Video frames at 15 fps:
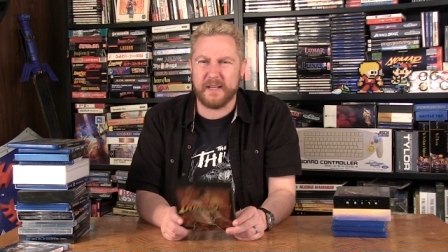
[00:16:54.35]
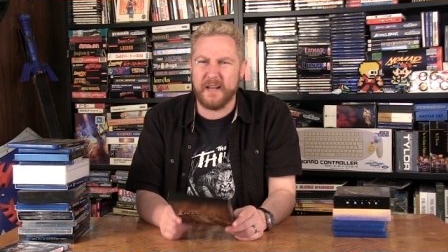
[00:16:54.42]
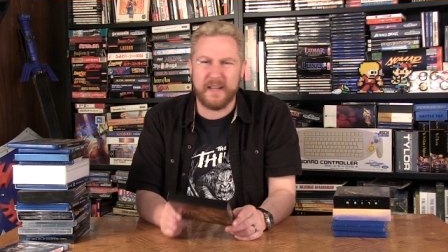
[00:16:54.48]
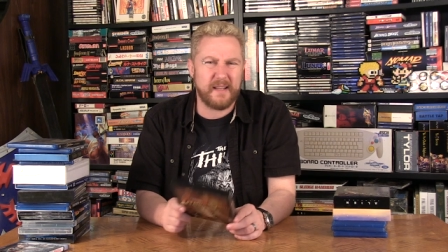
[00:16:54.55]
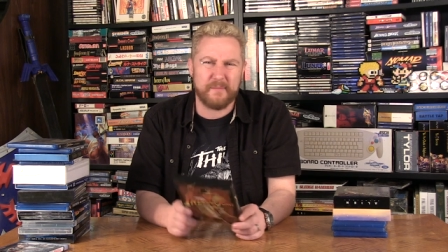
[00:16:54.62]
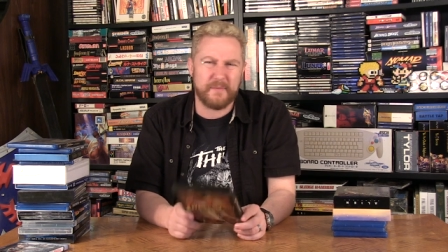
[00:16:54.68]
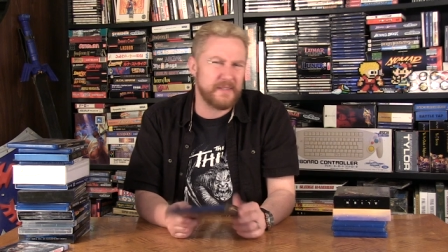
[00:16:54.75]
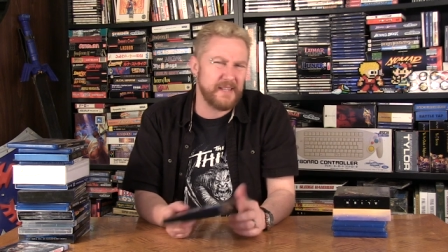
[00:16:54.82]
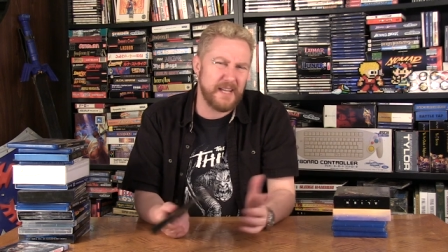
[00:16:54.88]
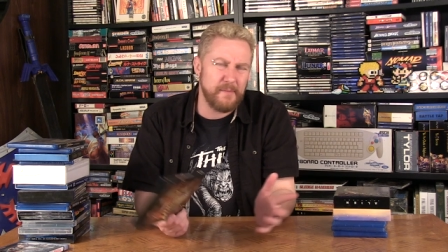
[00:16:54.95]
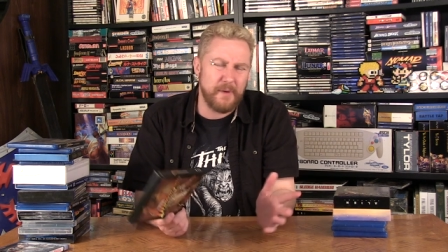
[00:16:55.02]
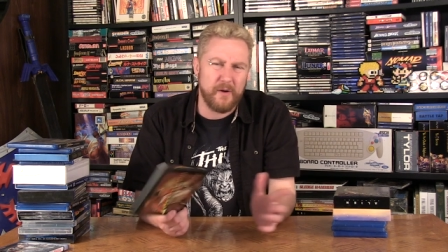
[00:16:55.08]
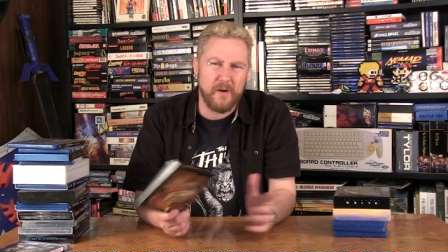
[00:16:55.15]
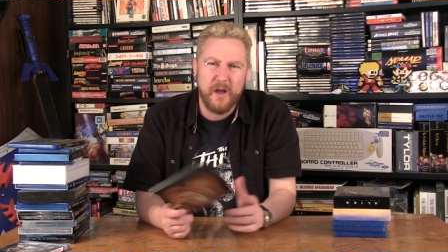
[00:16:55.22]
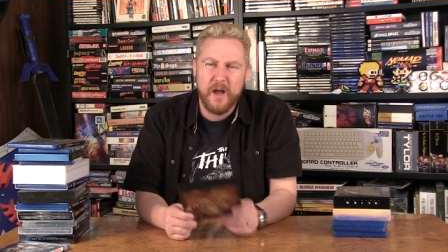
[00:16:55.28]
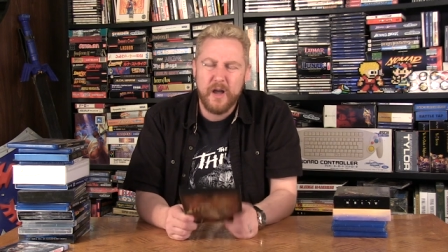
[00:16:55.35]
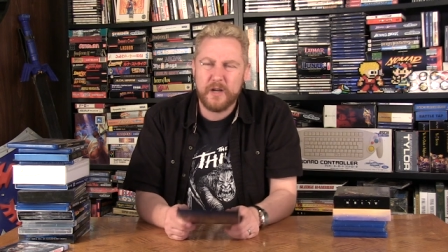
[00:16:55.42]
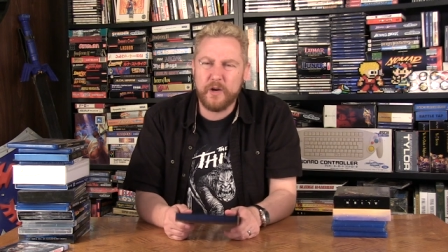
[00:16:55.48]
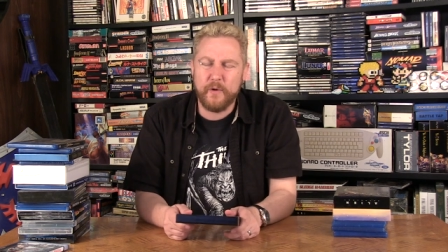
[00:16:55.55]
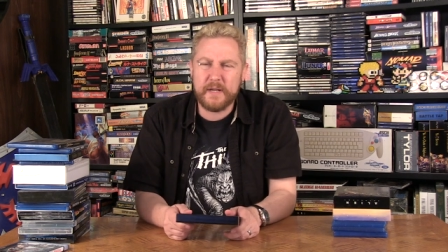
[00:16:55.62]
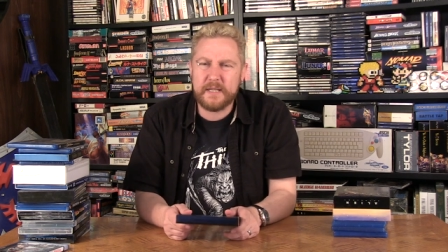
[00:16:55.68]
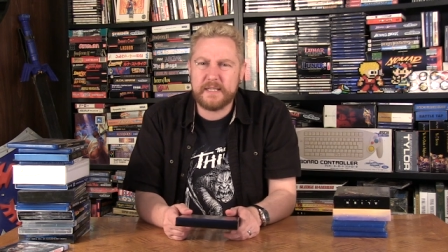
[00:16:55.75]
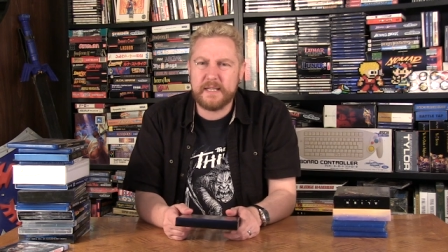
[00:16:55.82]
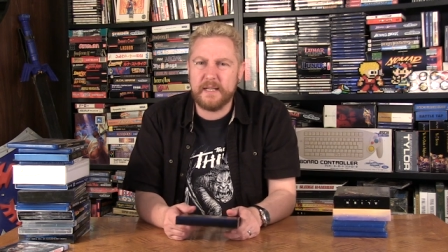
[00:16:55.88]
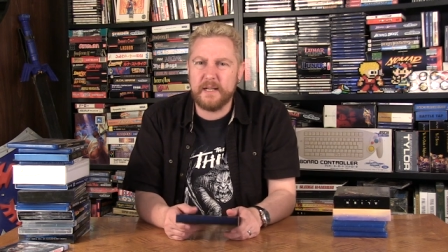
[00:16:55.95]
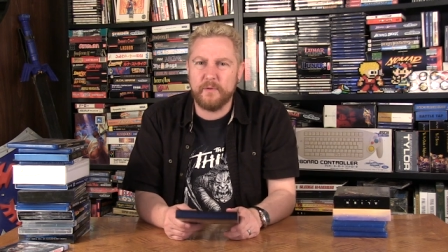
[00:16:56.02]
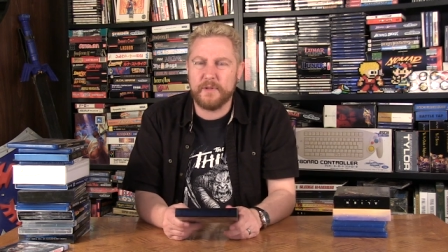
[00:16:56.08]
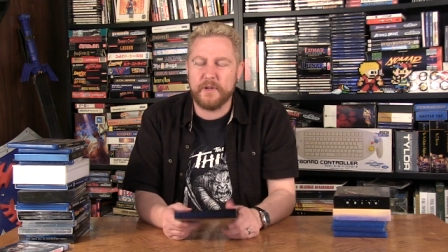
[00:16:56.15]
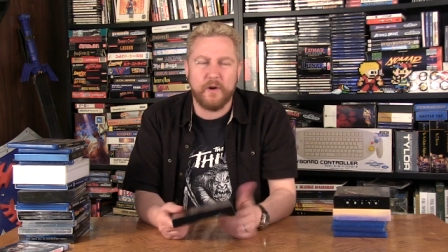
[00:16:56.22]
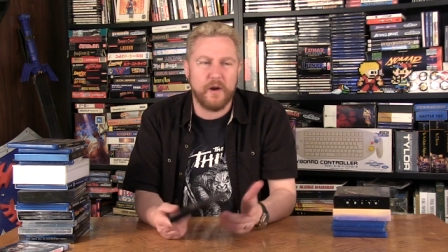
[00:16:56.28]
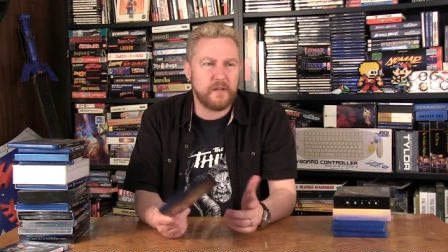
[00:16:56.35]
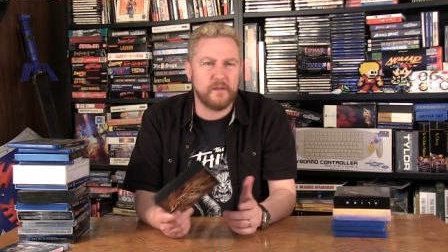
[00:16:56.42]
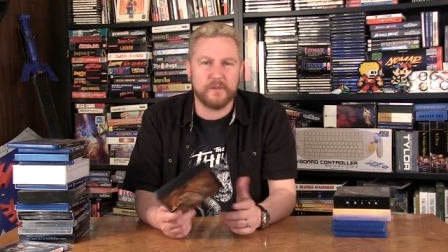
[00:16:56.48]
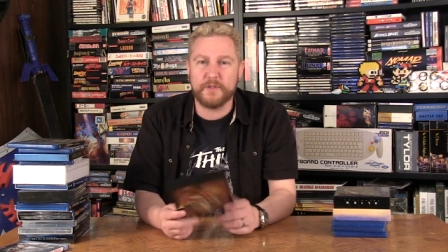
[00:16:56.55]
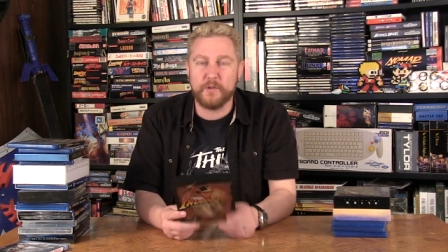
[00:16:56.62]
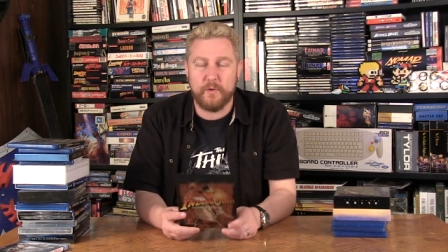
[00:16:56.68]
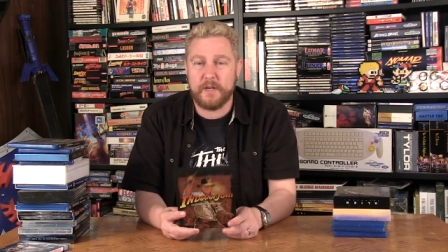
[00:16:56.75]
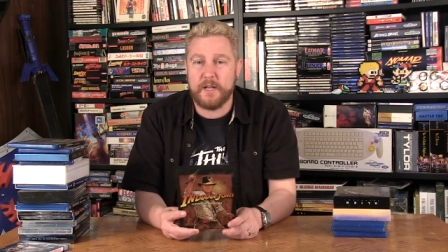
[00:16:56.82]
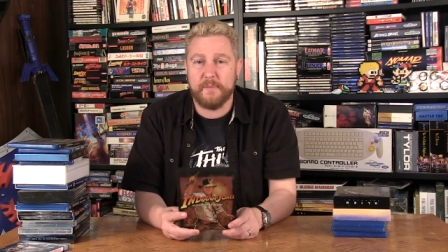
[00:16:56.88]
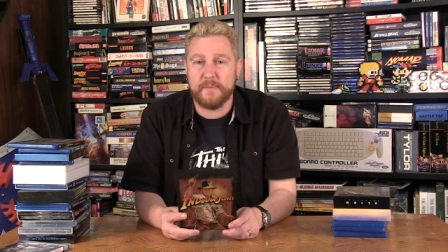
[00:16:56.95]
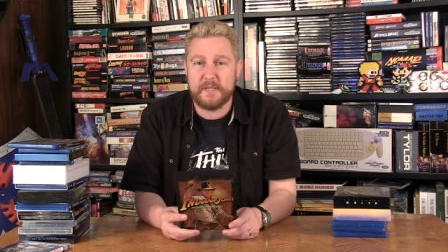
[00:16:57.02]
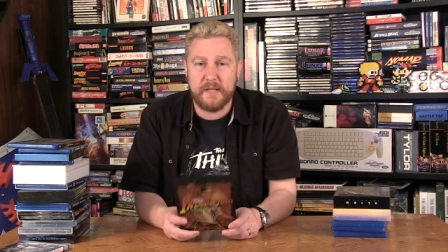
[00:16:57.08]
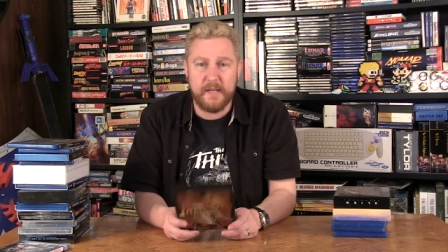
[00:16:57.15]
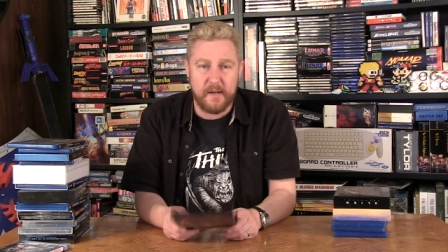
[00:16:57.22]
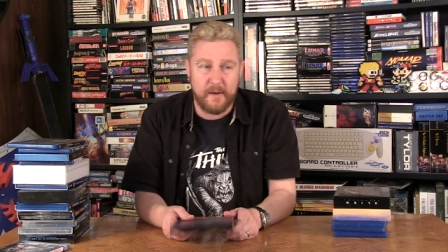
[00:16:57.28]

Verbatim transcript: Like, I'm thinking about going seeing it with your uncle. Do you want to come and see it?